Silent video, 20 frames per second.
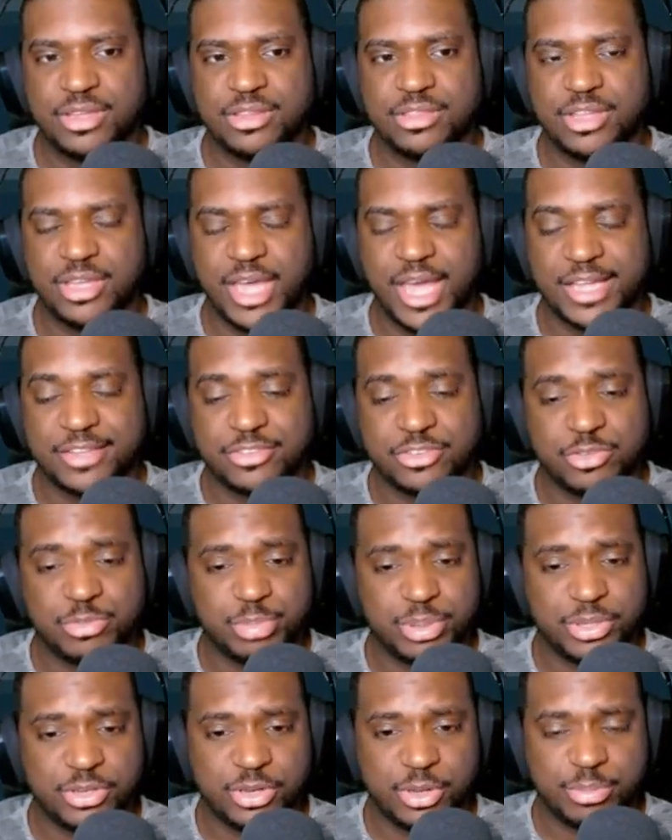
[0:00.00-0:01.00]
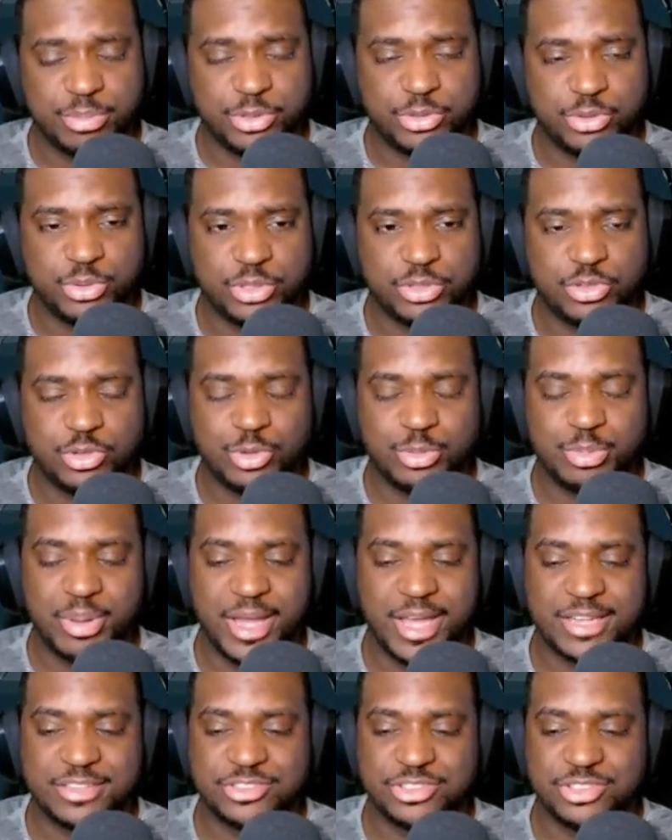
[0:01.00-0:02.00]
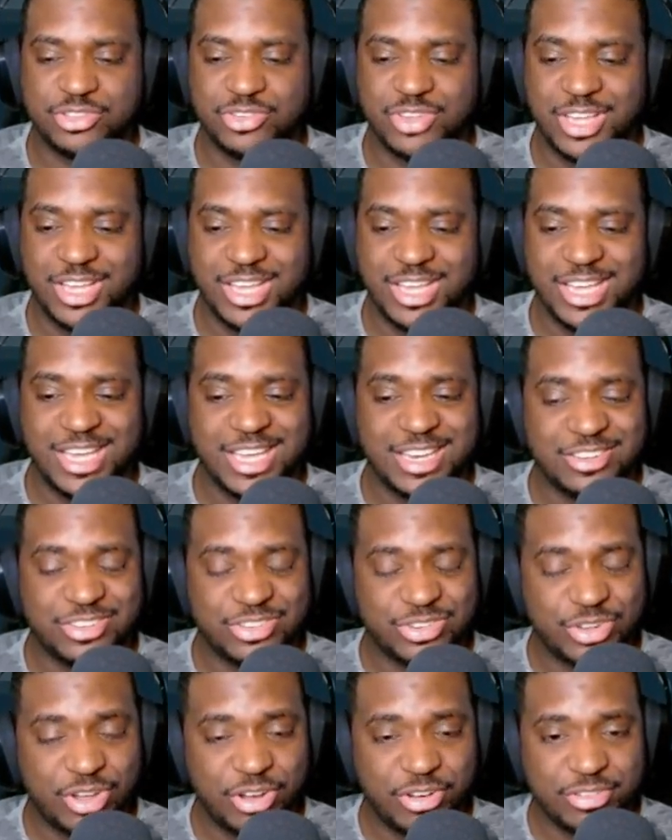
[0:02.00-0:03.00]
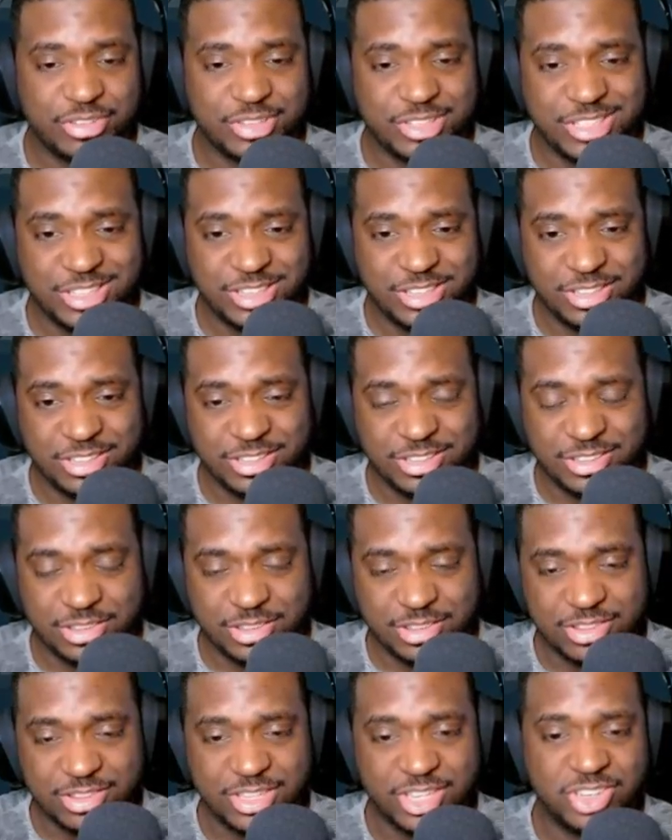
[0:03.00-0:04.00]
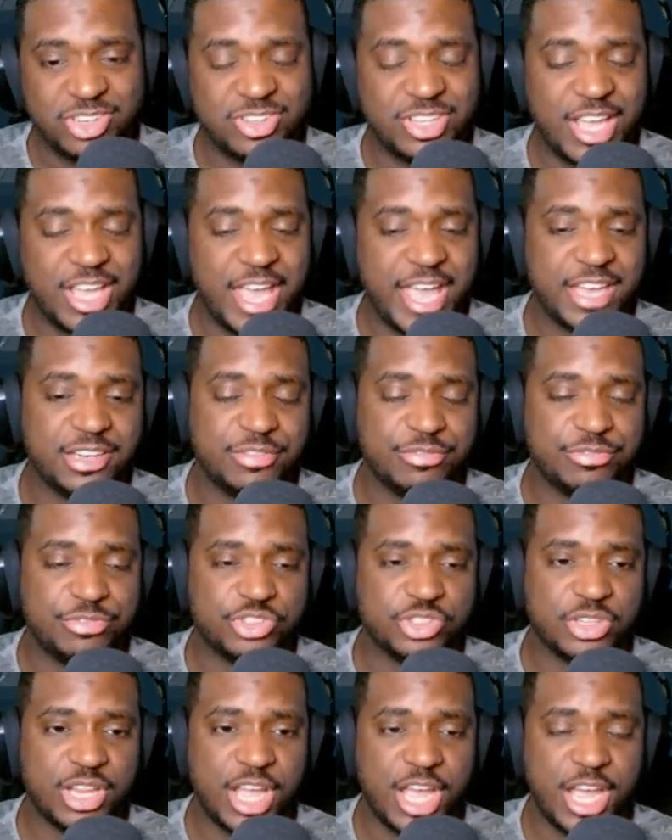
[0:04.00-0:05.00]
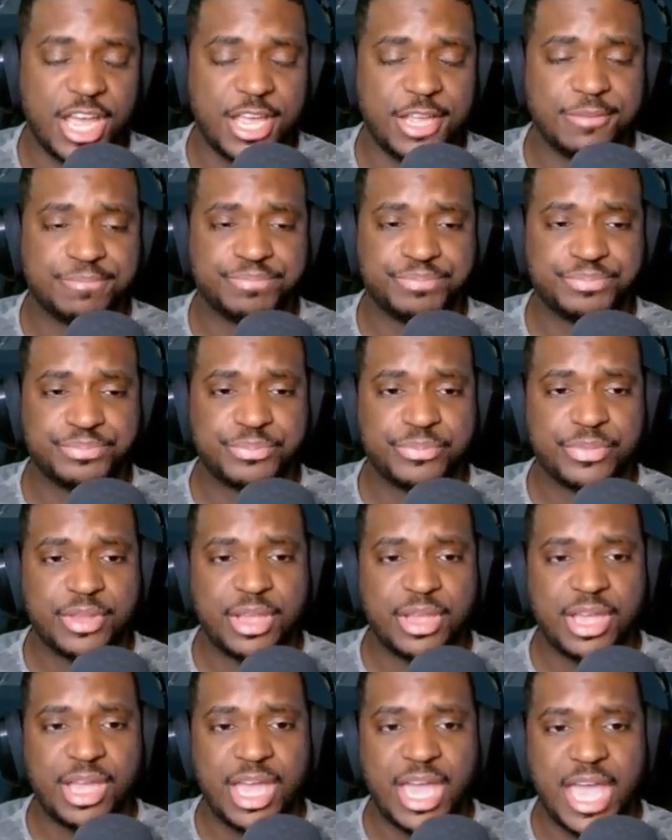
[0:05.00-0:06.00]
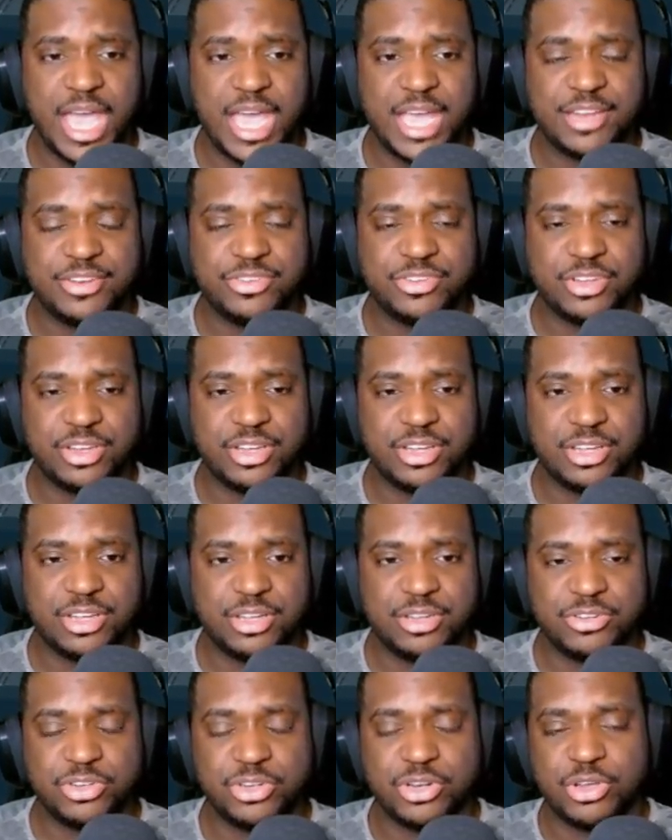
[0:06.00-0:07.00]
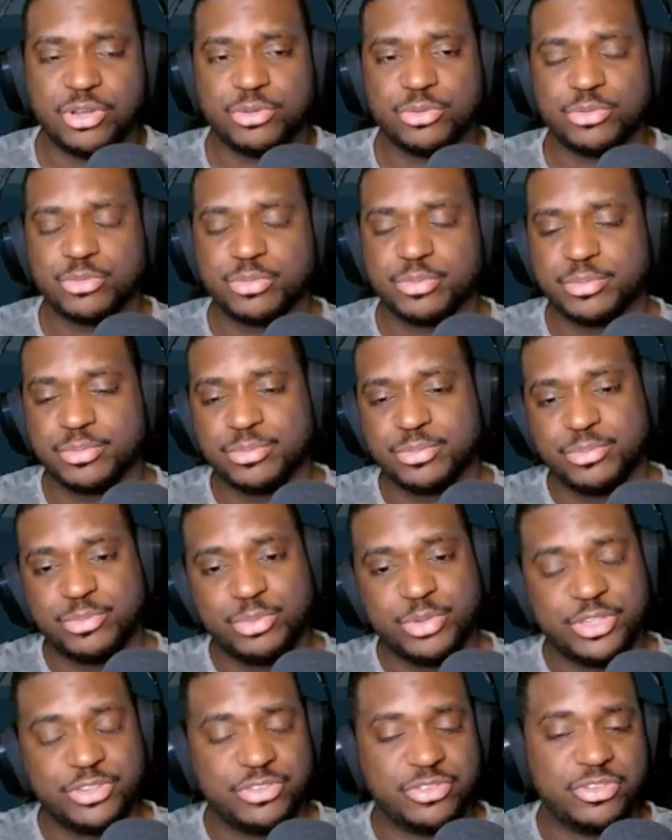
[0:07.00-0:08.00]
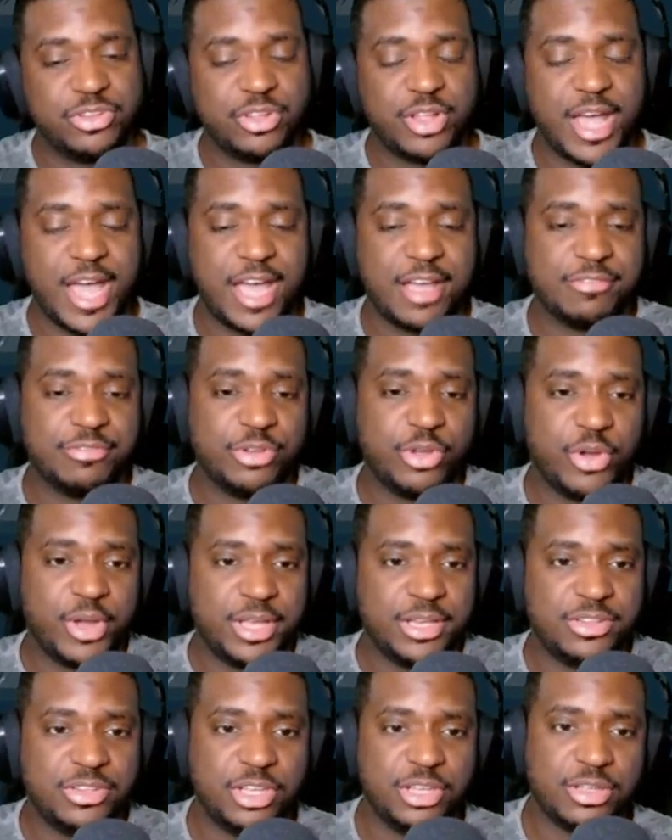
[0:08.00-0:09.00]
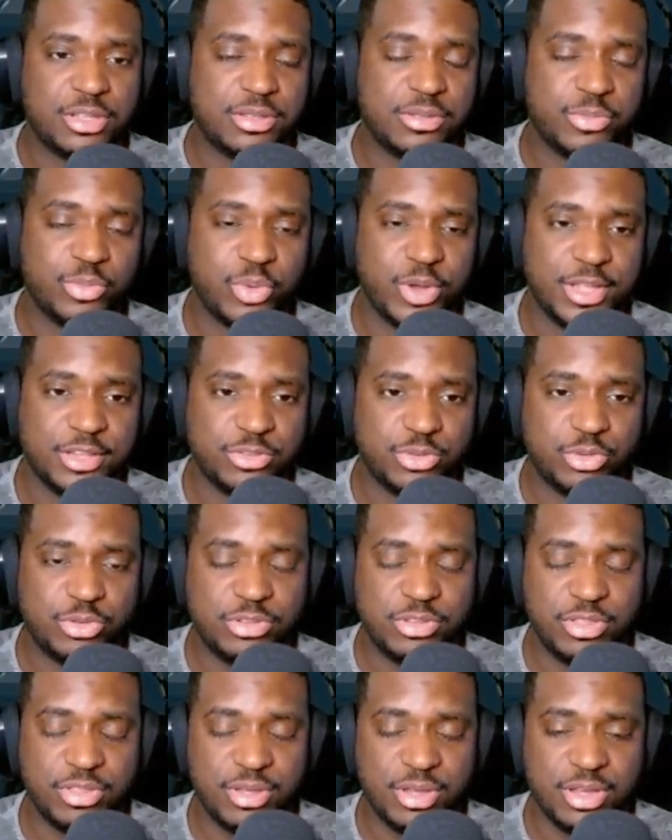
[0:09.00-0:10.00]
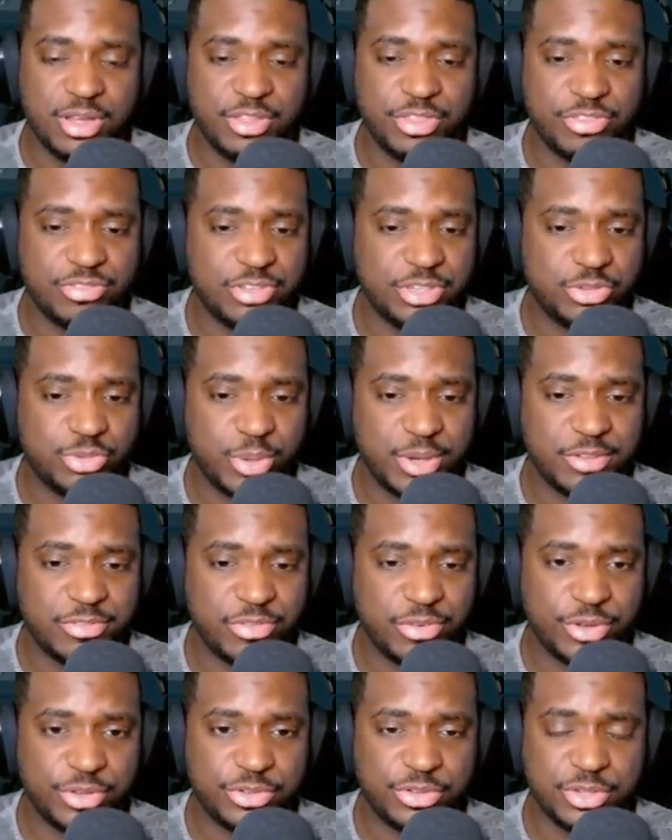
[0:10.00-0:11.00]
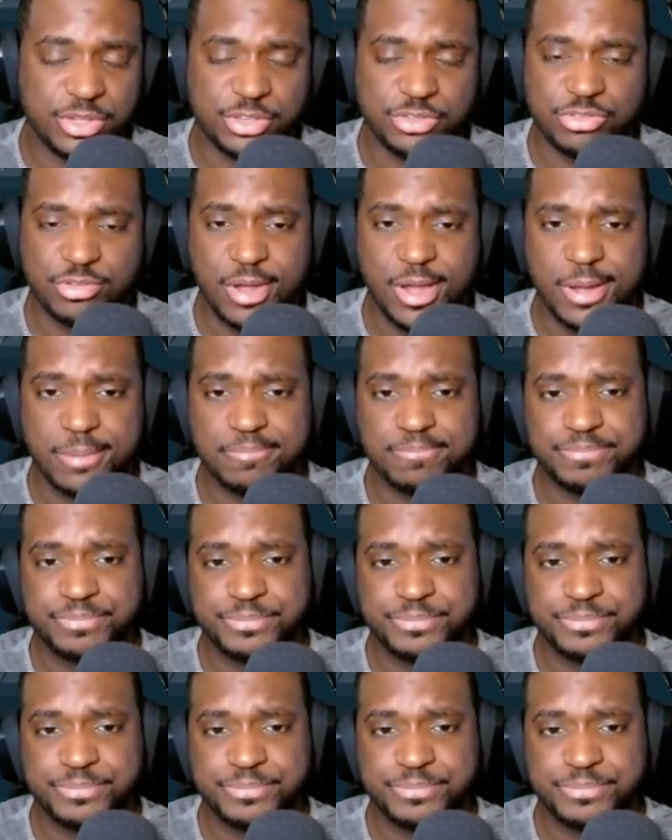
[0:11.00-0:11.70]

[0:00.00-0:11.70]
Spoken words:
they had to split it up between 2 patches. It is currently nearing the end of July, and you know, we still have no idea when 3.24 is going to drop,